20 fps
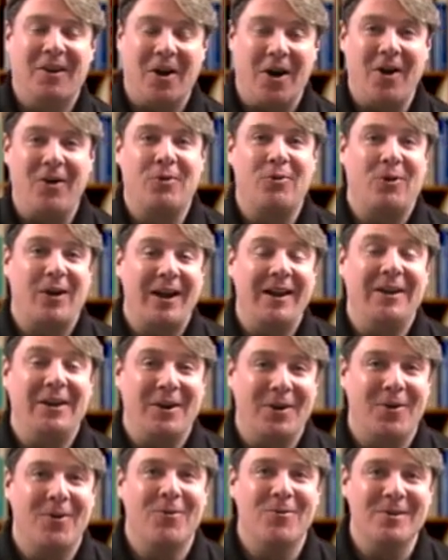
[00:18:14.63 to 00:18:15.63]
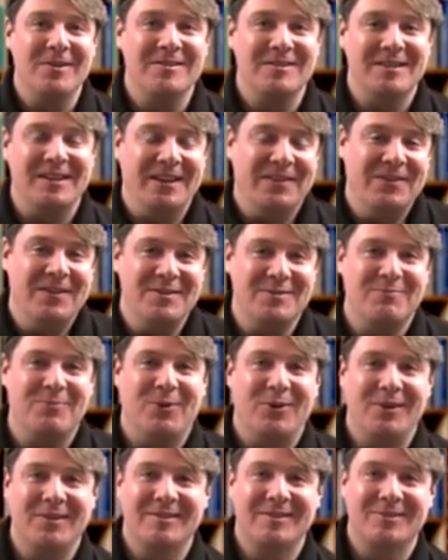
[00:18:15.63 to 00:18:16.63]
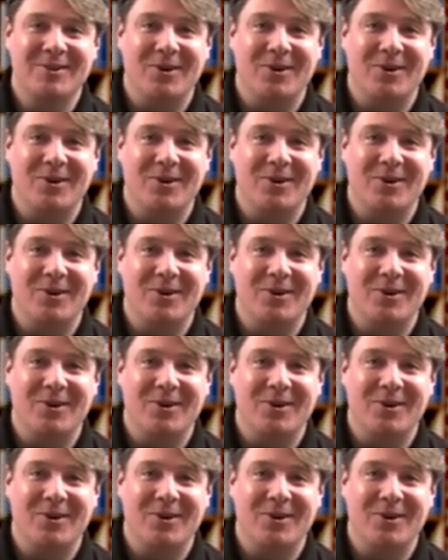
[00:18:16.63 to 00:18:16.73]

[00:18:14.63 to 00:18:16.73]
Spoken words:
are great heroines in these books.